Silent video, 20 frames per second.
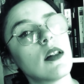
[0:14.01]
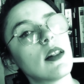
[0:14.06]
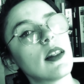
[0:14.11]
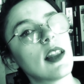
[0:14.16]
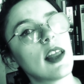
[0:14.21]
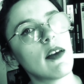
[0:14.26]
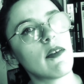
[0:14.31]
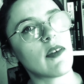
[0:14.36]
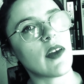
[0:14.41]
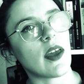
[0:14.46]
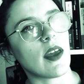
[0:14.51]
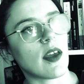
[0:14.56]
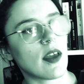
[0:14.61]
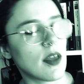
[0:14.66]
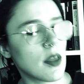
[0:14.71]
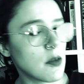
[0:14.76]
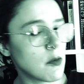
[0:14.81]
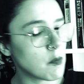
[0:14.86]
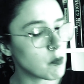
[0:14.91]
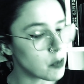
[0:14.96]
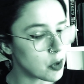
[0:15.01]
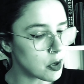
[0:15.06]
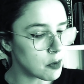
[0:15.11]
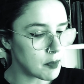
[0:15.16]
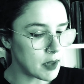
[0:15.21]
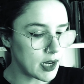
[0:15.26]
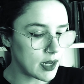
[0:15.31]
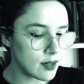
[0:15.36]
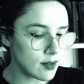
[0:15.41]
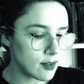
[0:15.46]
Living,
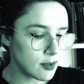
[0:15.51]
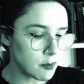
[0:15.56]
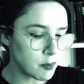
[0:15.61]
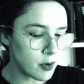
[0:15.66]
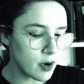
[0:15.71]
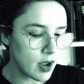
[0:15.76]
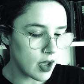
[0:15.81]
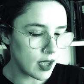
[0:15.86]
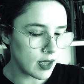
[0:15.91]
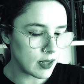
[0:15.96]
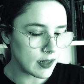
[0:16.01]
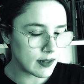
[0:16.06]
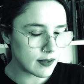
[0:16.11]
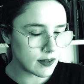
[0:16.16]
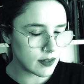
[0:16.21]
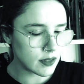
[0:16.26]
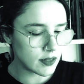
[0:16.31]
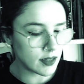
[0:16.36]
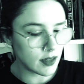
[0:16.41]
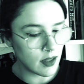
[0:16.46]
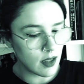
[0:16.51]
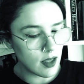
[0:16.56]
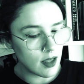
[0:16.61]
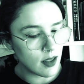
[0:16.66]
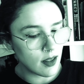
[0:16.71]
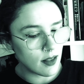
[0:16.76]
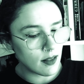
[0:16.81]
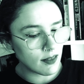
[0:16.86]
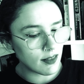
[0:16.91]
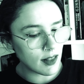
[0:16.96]
permanent surprise.
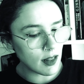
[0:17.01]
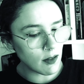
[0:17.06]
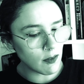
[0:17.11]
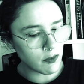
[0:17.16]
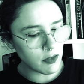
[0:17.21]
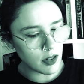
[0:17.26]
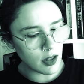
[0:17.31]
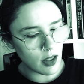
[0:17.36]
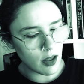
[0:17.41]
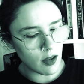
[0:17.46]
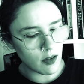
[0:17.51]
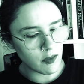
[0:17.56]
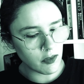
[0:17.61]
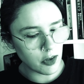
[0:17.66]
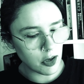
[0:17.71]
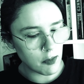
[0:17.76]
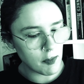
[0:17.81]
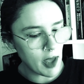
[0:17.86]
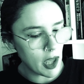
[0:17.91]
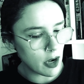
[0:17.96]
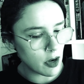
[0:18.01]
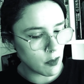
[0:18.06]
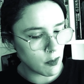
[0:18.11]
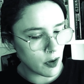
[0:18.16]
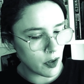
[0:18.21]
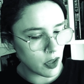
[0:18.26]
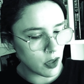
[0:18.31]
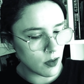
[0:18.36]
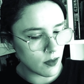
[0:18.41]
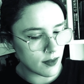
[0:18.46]
Self-love, no matter
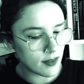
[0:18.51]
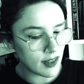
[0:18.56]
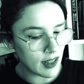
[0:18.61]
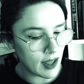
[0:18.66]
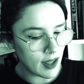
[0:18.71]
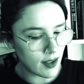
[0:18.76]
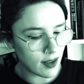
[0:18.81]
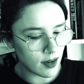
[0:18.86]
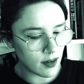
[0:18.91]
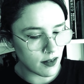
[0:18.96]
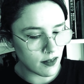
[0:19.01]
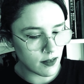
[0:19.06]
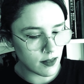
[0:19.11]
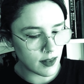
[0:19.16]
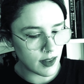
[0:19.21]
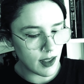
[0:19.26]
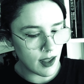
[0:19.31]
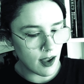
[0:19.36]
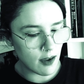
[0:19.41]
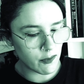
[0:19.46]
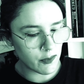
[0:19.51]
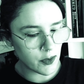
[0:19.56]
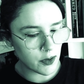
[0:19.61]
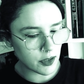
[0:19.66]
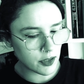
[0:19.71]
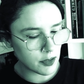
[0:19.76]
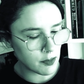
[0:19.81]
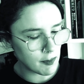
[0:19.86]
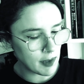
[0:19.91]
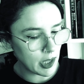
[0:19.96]
what you say, the
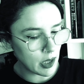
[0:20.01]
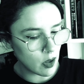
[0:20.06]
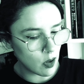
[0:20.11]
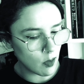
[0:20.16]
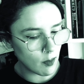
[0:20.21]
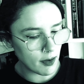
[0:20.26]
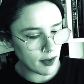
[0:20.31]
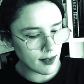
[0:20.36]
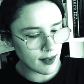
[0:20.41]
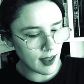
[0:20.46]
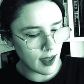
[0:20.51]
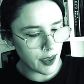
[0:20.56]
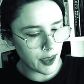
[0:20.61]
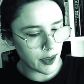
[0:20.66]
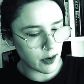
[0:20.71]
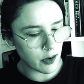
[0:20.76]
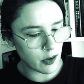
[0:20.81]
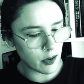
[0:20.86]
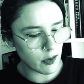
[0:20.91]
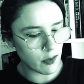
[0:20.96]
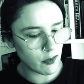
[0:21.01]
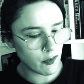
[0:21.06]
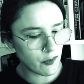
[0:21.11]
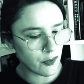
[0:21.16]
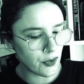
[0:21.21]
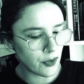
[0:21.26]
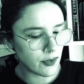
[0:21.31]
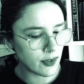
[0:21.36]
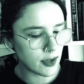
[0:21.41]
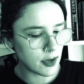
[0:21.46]
effort to be always higher,
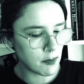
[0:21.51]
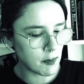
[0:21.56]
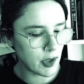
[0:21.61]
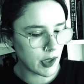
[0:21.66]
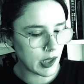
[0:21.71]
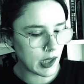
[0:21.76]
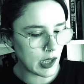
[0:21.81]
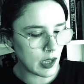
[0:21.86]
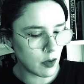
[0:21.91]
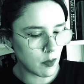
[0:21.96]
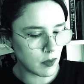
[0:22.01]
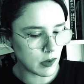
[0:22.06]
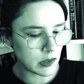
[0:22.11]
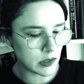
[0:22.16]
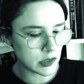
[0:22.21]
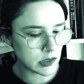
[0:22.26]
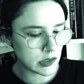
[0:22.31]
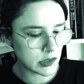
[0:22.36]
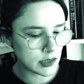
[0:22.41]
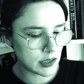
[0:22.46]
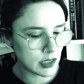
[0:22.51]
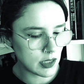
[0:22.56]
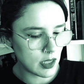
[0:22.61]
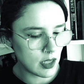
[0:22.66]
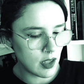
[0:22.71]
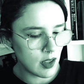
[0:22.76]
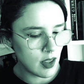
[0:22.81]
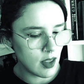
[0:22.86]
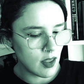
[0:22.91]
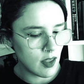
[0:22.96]
first among equals.
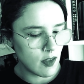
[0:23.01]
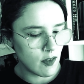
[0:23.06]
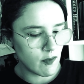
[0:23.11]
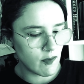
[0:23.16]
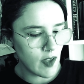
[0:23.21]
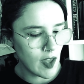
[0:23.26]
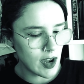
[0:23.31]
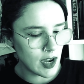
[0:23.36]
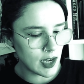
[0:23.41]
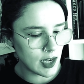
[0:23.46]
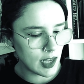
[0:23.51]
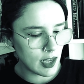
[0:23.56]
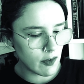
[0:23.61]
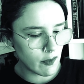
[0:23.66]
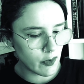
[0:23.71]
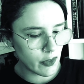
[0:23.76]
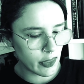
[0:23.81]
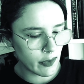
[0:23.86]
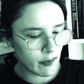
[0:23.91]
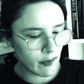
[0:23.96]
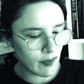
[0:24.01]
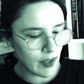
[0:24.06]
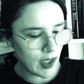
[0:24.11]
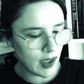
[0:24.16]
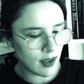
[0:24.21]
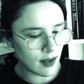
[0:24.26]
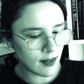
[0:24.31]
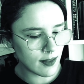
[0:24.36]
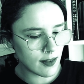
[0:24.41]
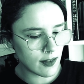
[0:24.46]
Vanity for the
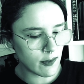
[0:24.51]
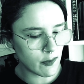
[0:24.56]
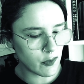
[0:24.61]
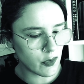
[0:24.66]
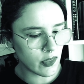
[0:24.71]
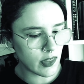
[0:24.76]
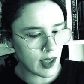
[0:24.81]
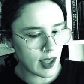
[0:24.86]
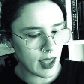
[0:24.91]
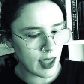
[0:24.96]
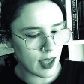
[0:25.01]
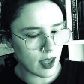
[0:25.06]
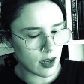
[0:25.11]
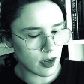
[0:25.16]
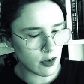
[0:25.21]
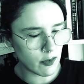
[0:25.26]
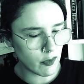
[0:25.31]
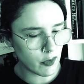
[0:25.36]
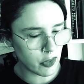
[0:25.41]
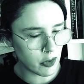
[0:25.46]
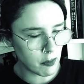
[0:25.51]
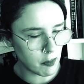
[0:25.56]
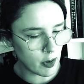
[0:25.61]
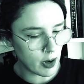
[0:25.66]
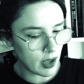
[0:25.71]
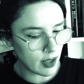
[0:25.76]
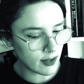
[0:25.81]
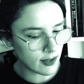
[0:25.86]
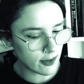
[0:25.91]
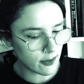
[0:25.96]
face, for the hand, for the
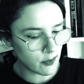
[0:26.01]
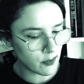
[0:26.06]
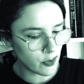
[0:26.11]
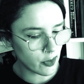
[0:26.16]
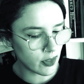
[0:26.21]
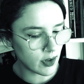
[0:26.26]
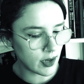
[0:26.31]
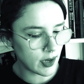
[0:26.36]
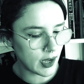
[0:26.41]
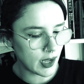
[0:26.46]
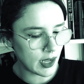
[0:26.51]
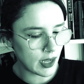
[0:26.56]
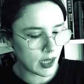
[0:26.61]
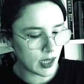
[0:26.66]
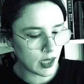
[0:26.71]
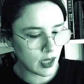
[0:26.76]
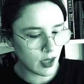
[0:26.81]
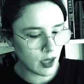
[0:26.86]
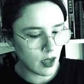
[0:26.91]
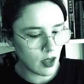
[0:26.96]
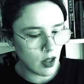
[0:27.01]
breast, for the knee.